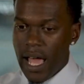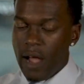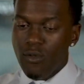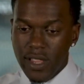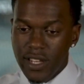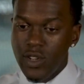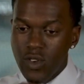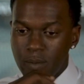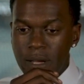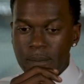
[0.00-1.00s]
I really
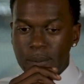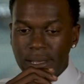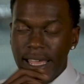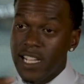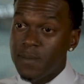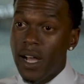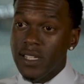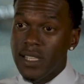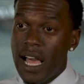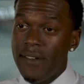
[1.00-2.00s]
do remember playing
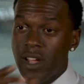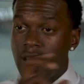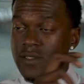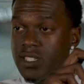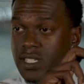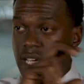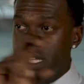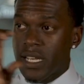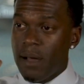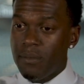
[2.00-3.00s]
Xbox Live, and all of a
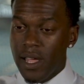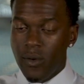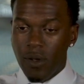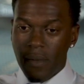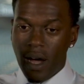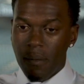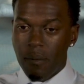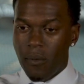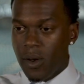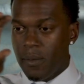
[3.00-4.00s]
sudden I'm playing with one of
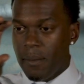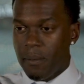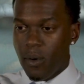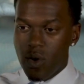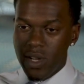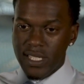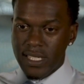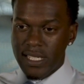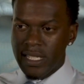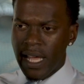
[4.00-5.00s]
my one of my
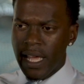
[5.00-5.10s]
boys, and he's